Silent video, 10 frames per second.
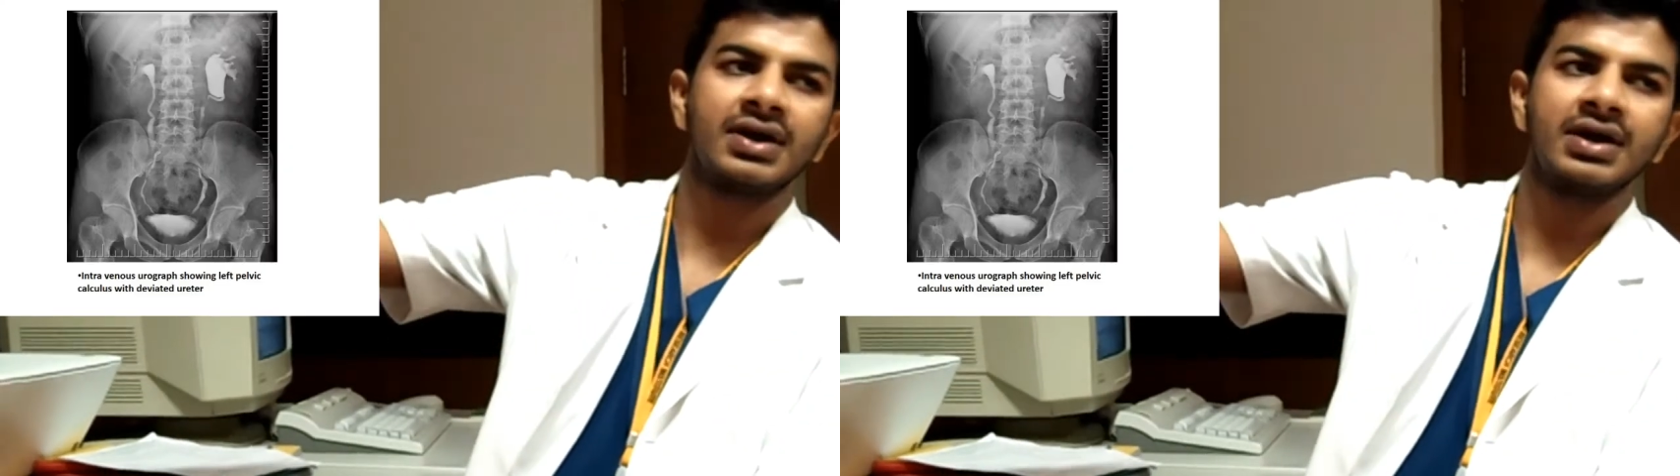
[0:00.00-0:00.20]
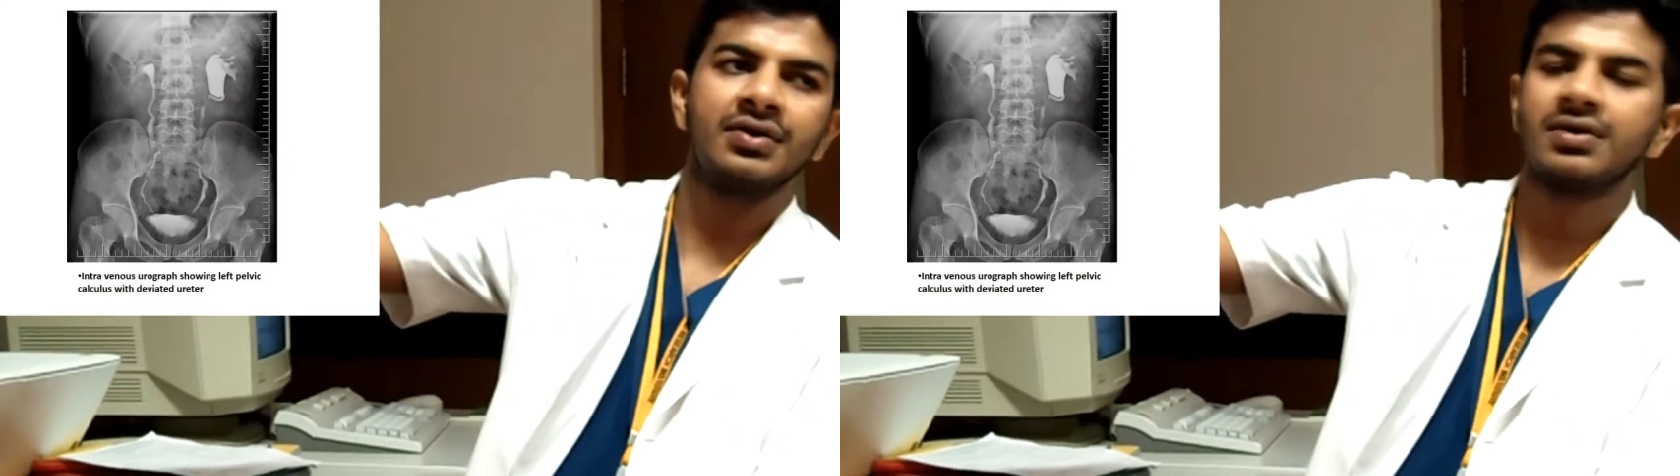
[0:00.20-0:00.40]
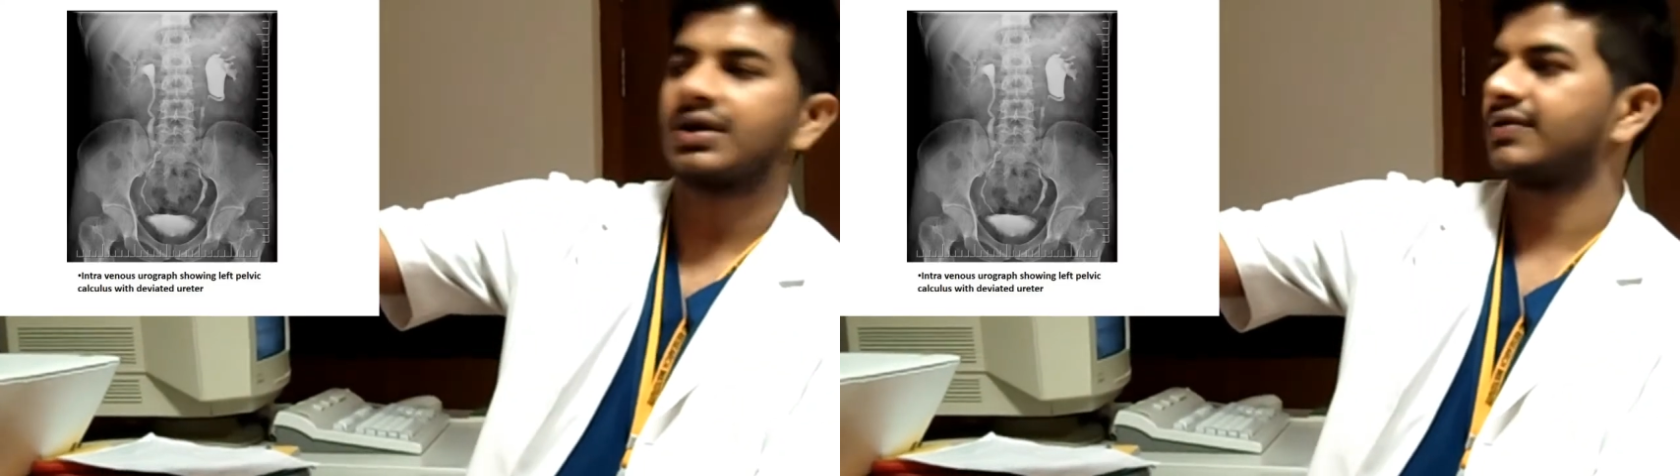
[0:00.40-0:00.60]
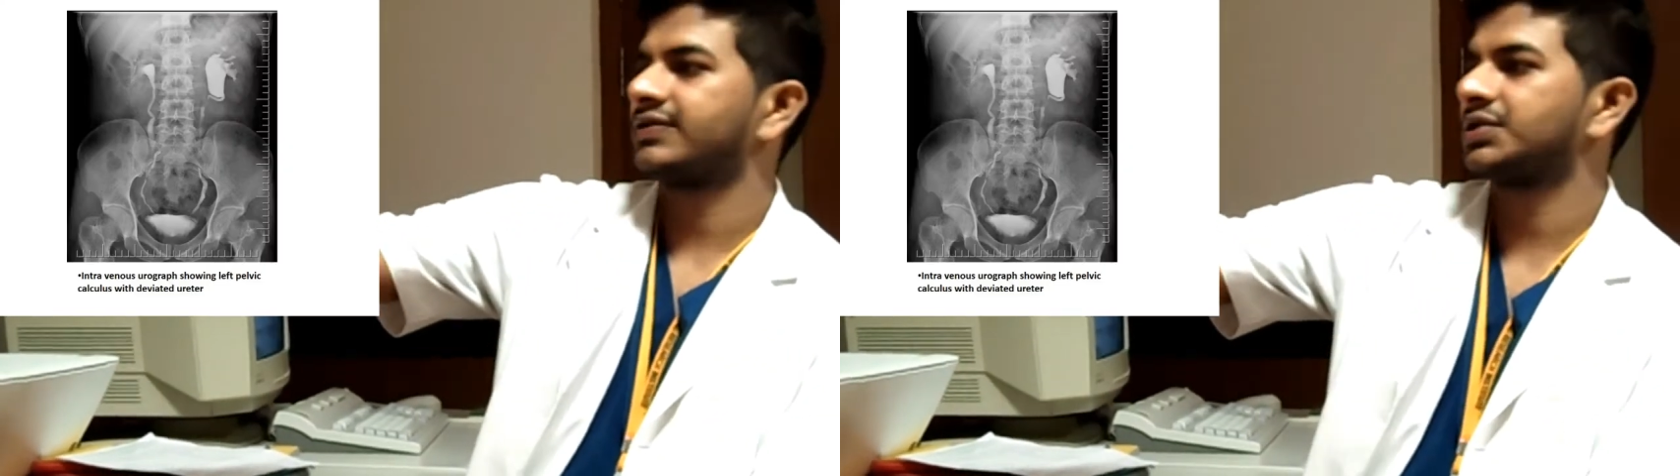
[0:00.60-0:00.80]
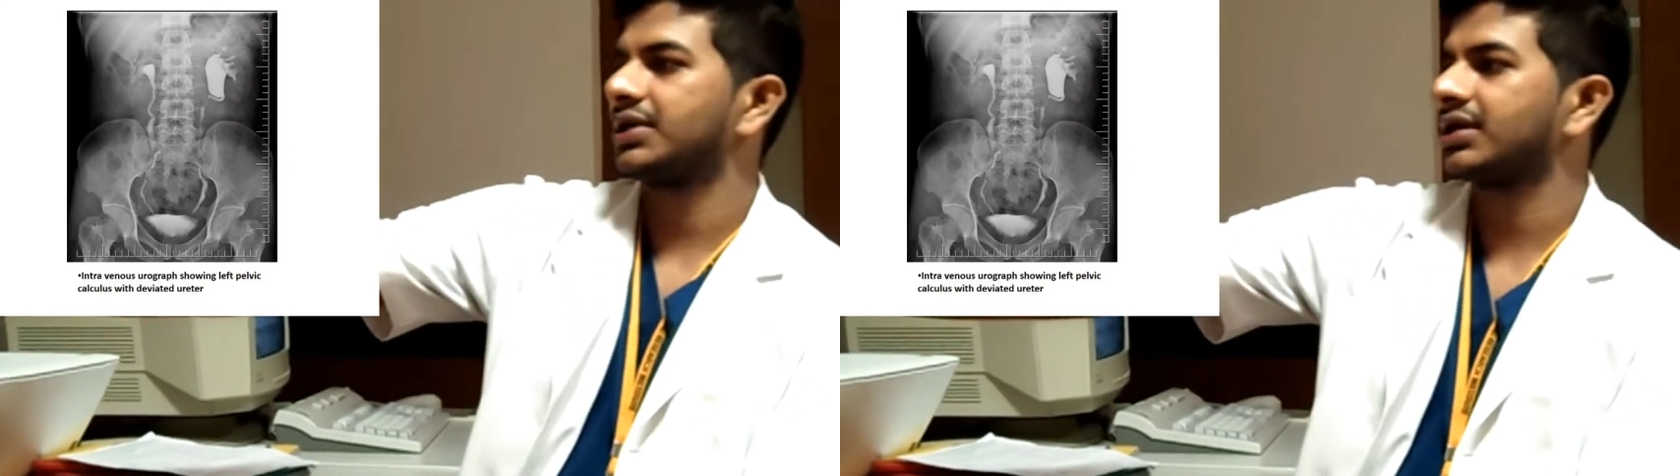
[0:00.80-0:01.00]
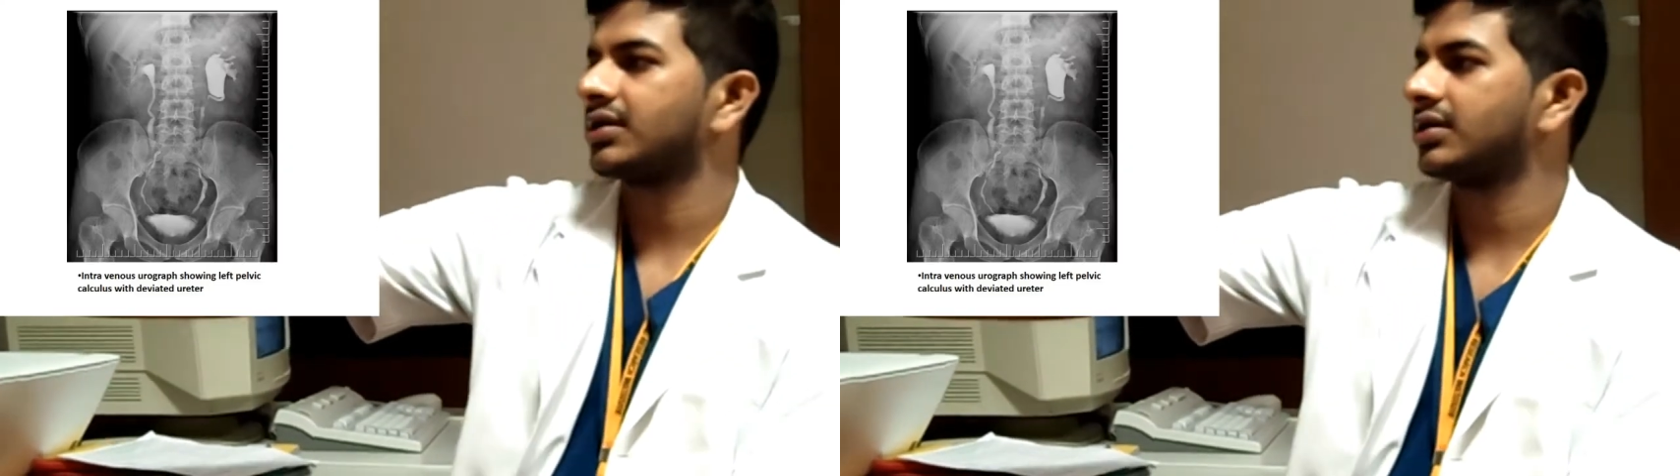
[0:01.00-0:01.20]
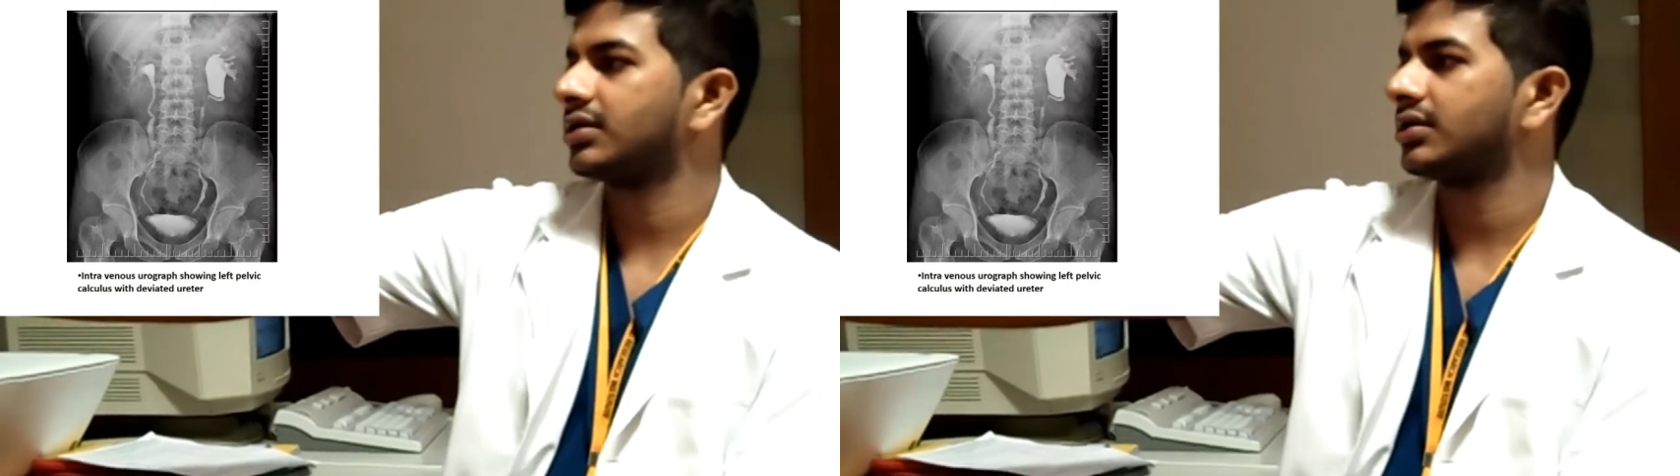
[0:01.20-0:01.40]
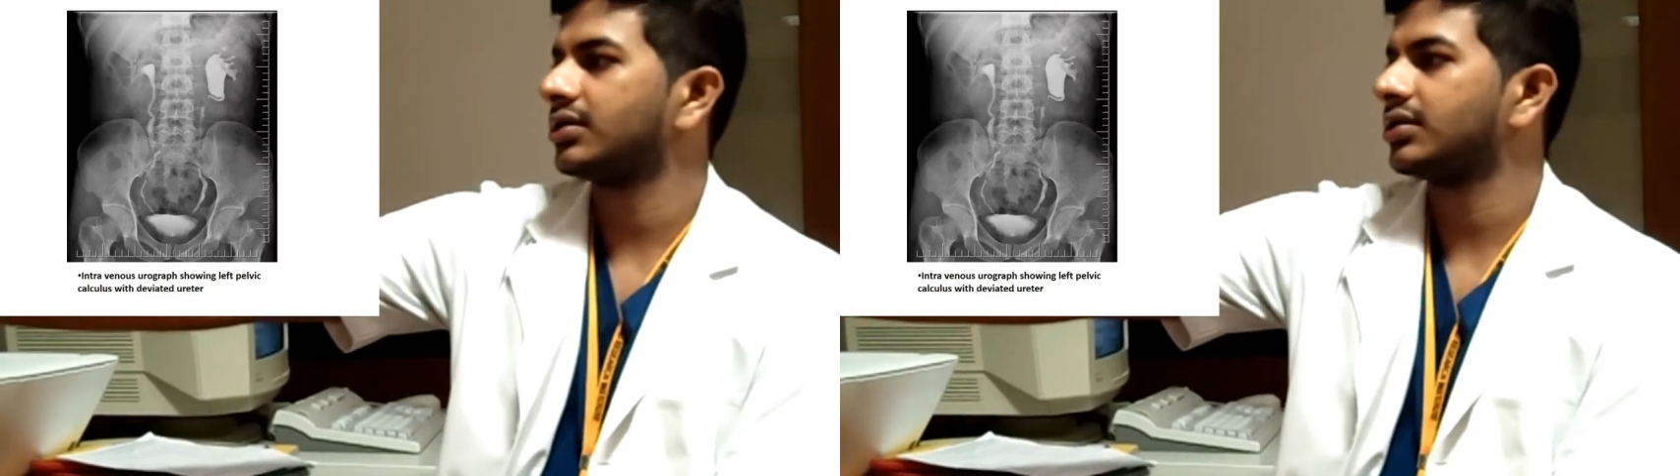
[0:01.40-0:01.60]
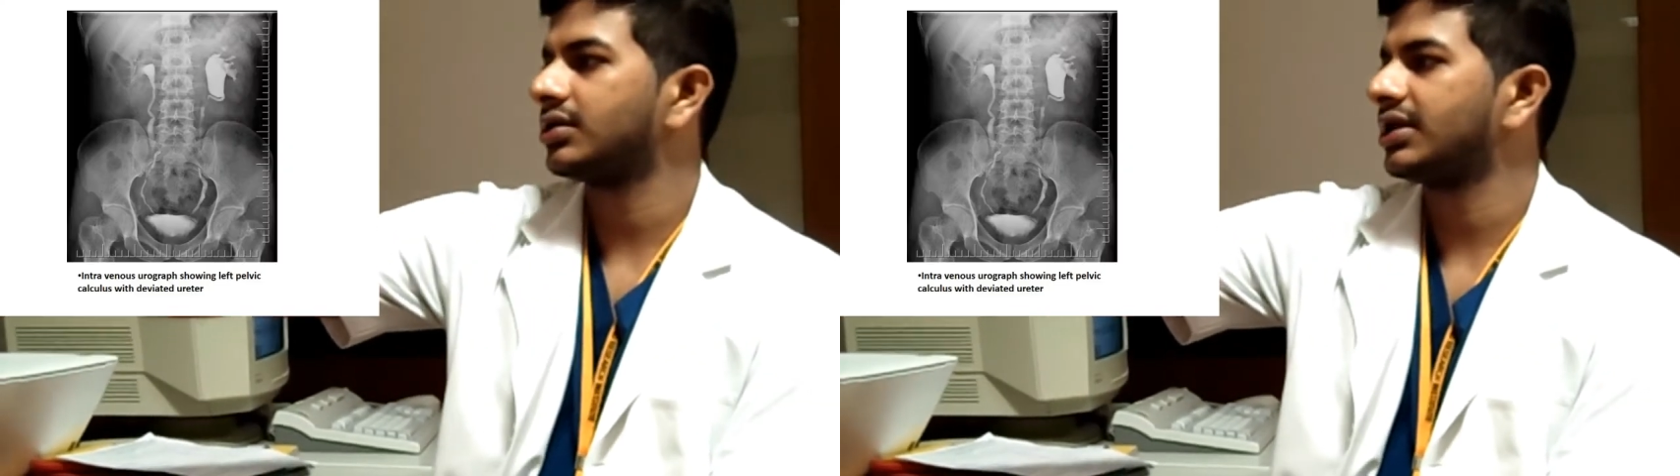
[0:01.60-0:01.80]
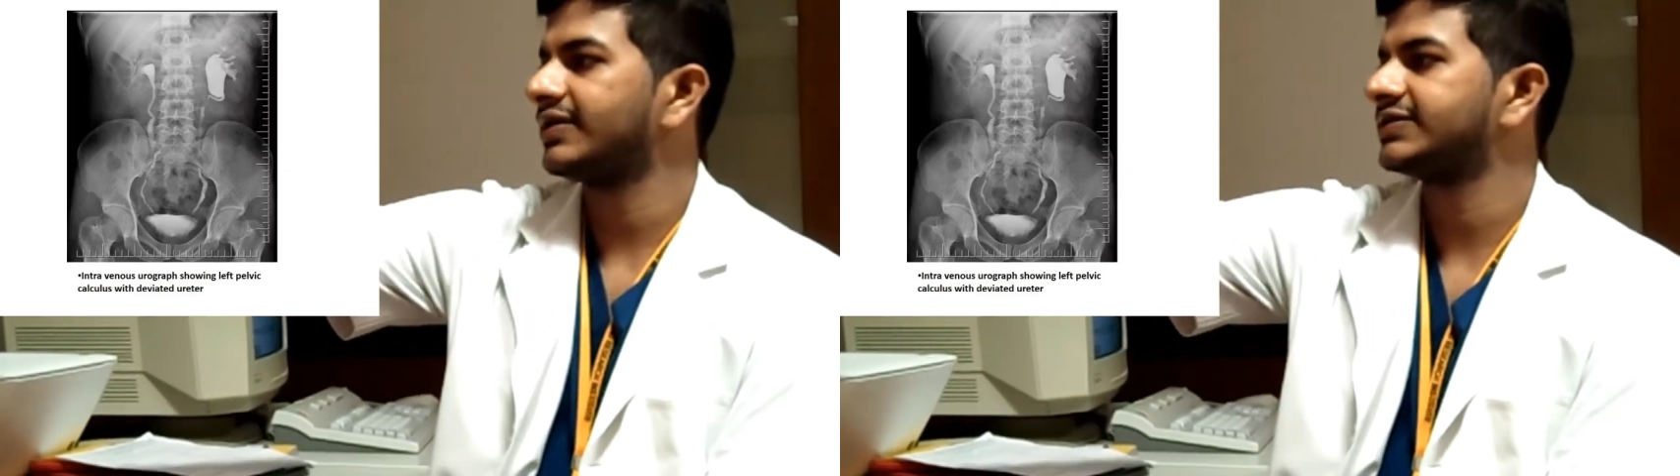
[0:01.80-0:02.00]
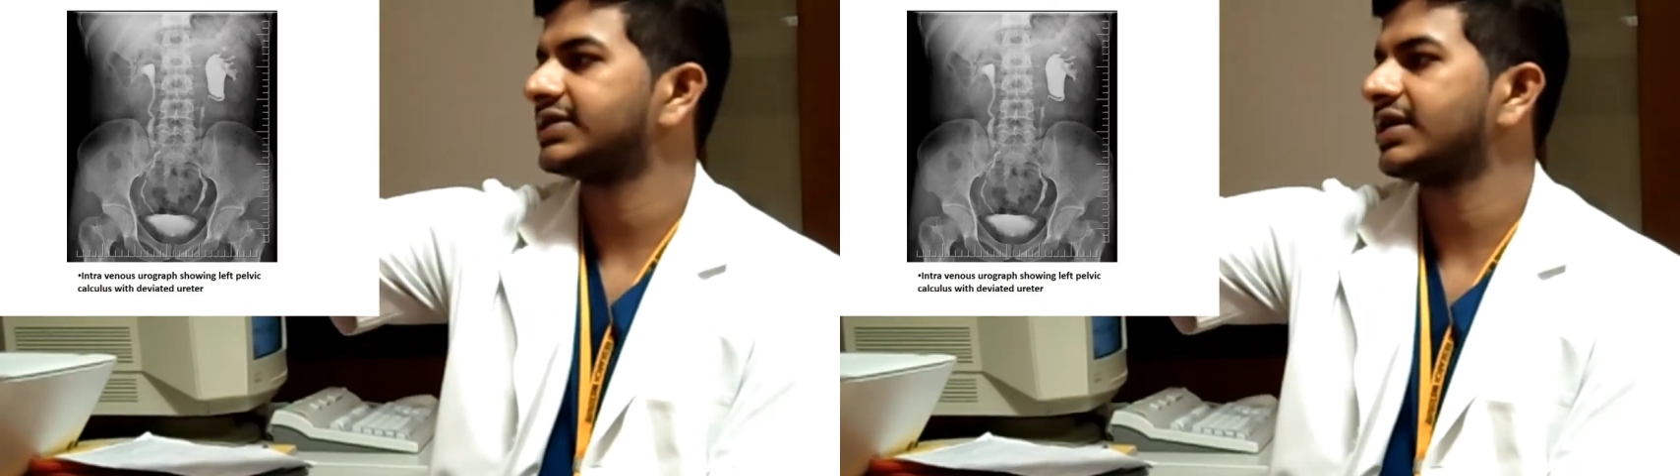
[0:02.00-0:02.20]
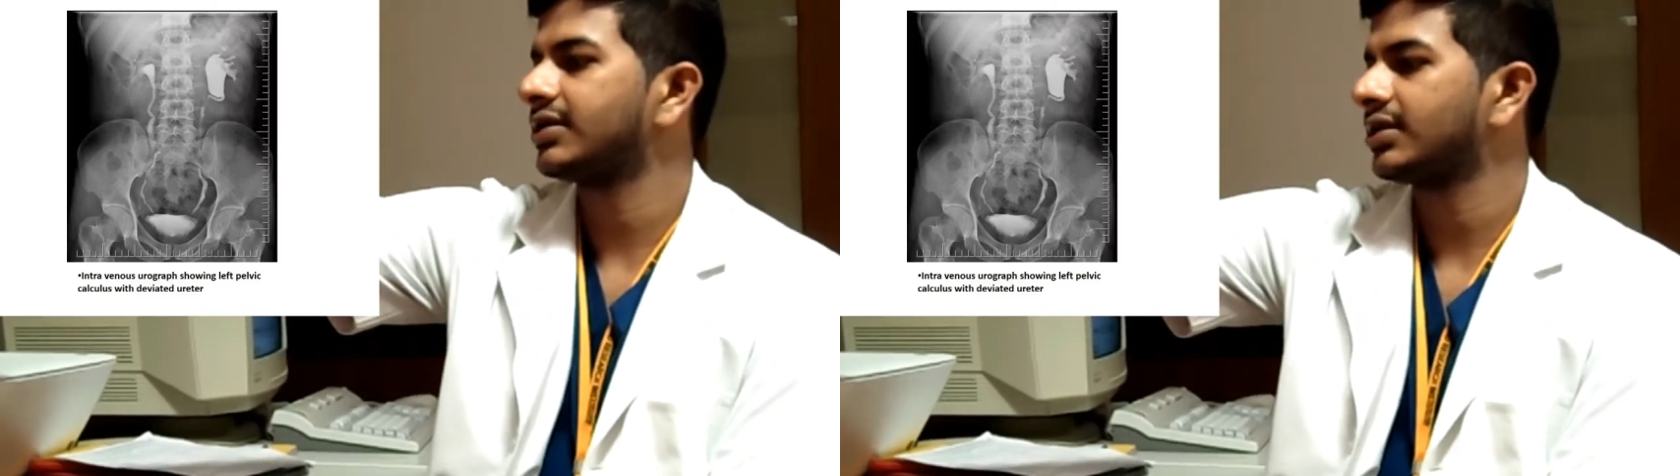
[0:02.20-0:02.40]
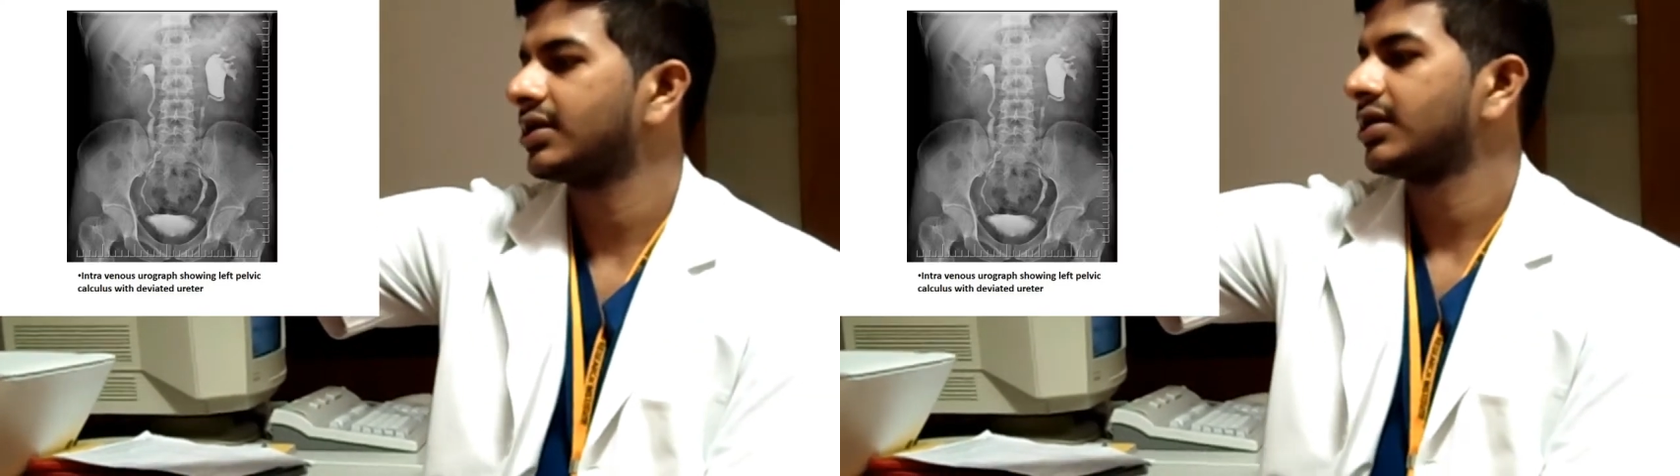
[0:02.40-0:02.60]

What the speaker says: radiograph showing left side